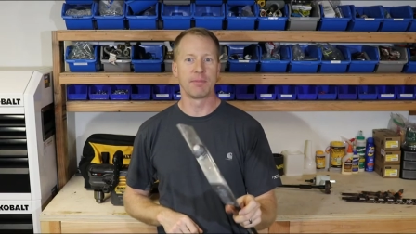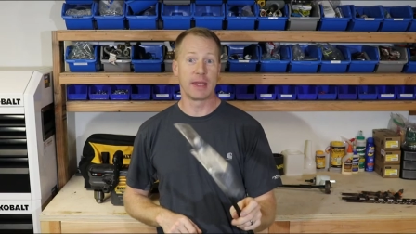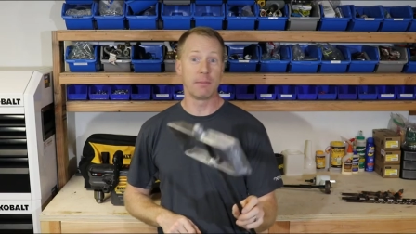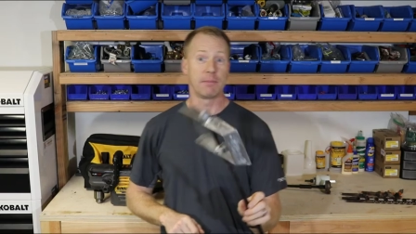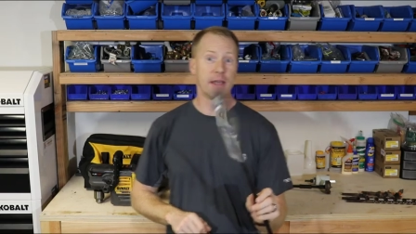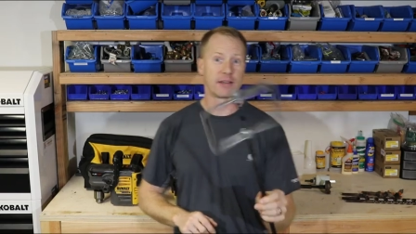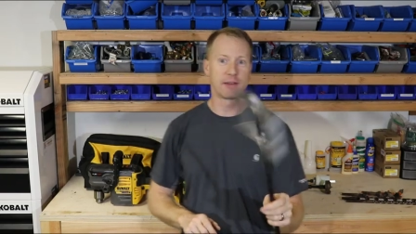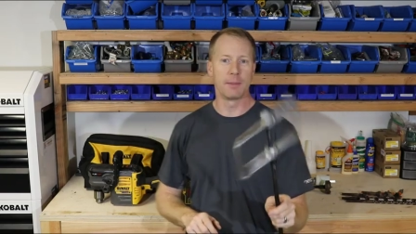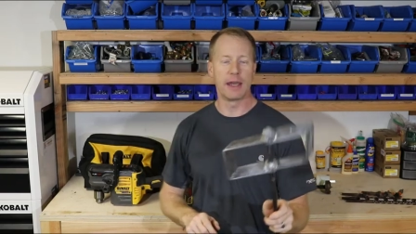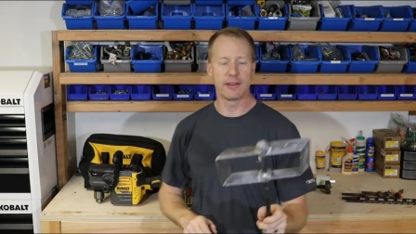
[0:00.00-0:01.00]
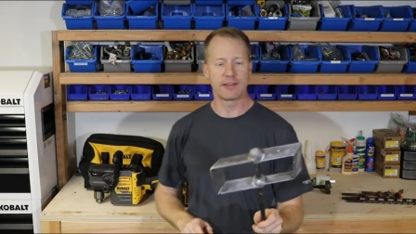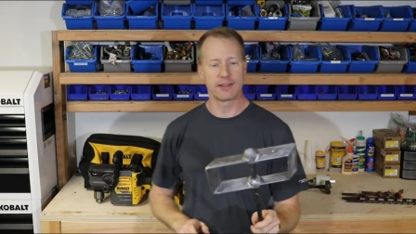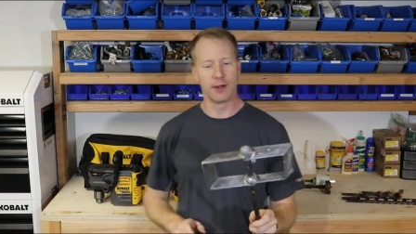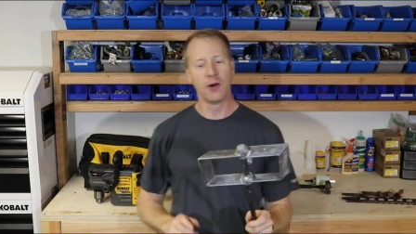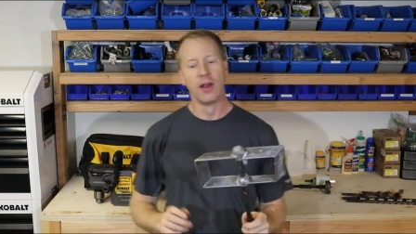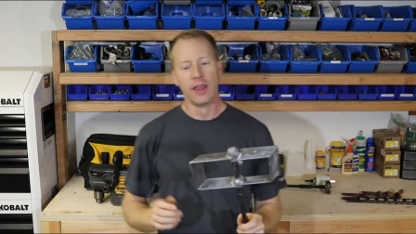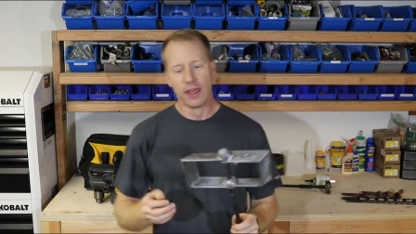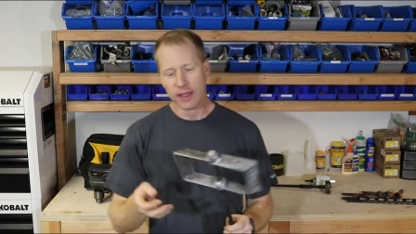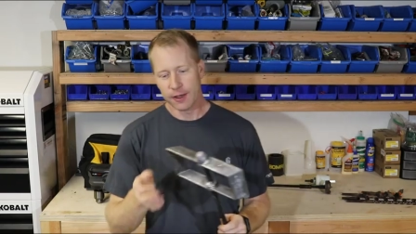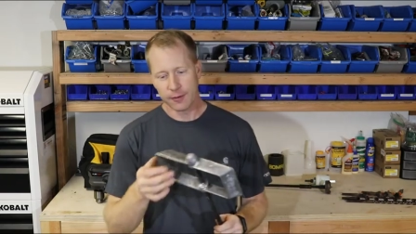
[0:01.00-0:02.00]
It makes a mess. So
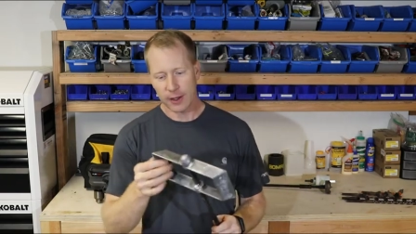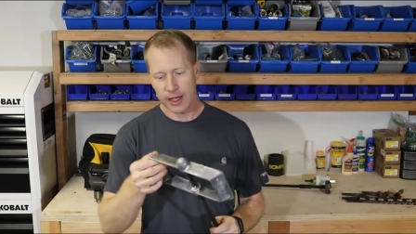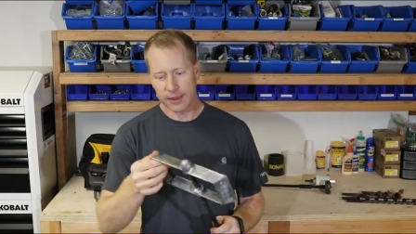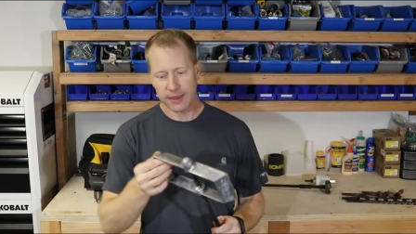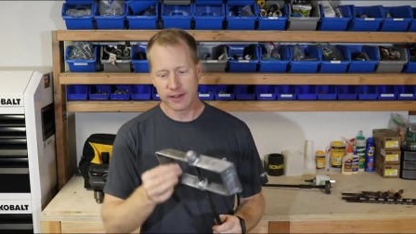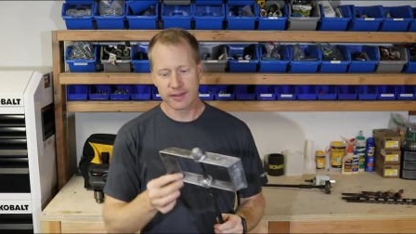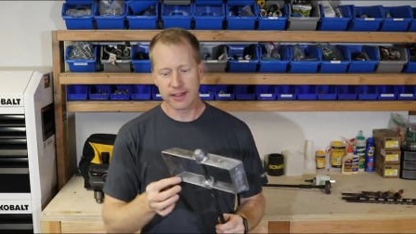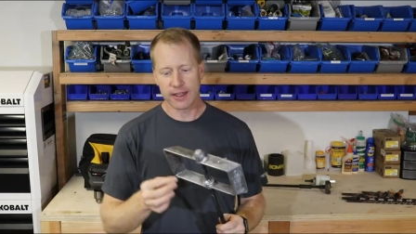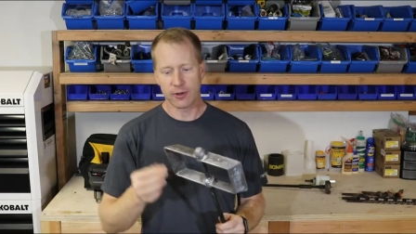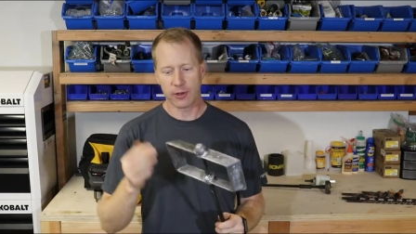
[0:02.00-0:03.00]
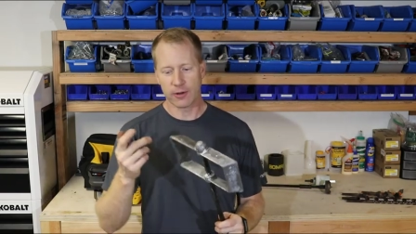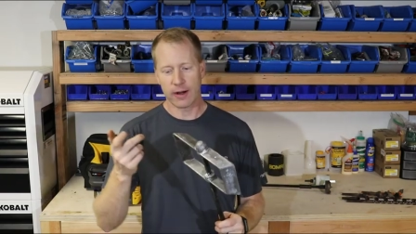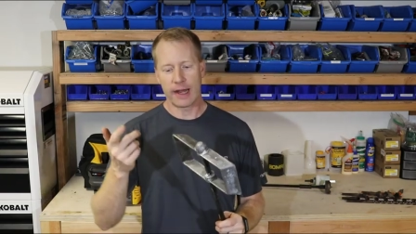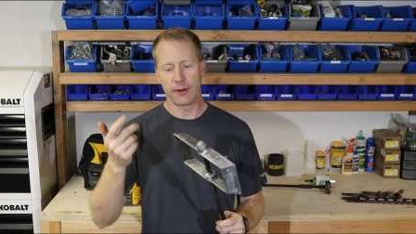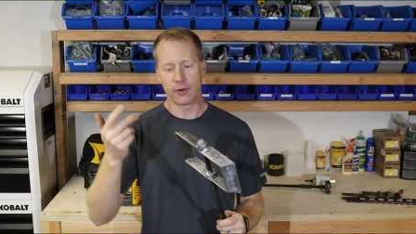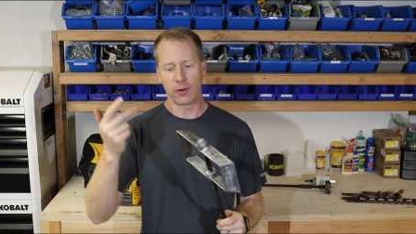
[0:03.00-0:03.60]
if you had thin set or grout